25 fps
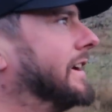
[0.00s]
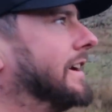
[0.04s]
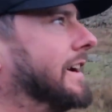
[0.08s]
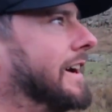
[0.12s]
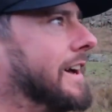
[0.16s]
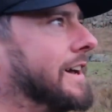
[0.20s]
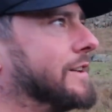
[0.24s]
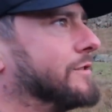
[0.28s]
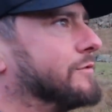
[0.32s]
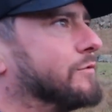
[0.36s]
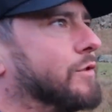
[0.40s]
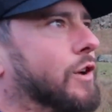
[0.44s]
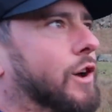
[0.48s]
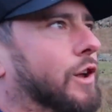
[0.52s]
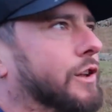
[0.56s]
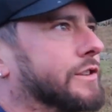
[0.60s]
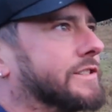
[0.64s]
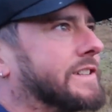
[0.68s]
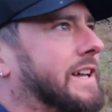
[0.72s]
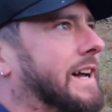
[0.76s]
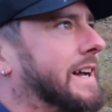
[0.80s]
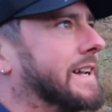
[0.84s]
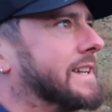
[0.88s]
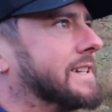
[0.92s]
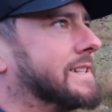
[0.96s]
and roll
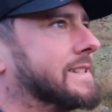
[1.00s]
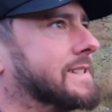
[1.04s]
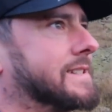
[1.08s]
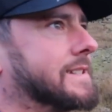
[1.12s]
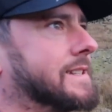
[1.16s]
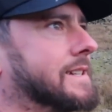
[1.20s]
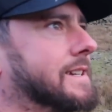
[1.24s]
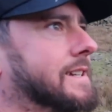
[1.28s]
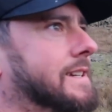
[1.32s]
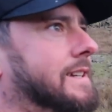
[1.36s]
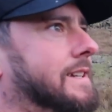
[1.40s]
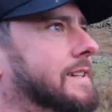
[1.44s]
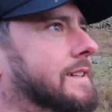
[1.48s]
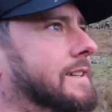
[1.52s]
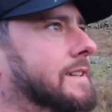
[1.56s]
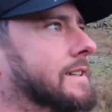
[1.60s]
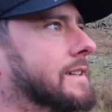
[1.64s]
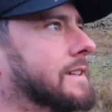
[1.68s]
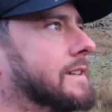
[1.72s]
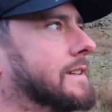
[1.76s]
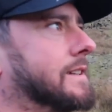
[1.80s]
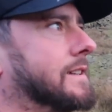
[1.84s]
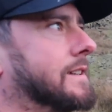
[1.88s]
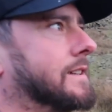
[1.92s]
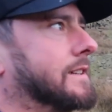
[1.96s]
dice.
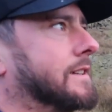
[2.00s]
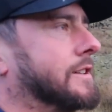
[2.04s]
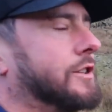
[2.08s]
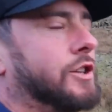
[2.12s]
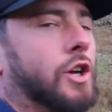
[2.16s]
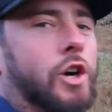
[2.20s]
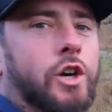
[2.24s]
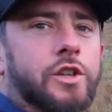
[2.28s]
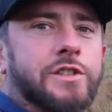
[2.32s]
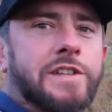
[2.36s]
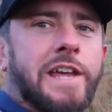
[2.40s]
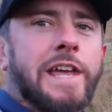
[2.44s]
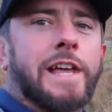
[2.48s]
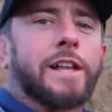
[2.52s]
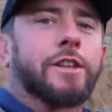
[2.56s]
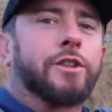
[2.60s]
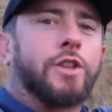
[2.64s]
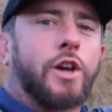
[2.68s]
No deal,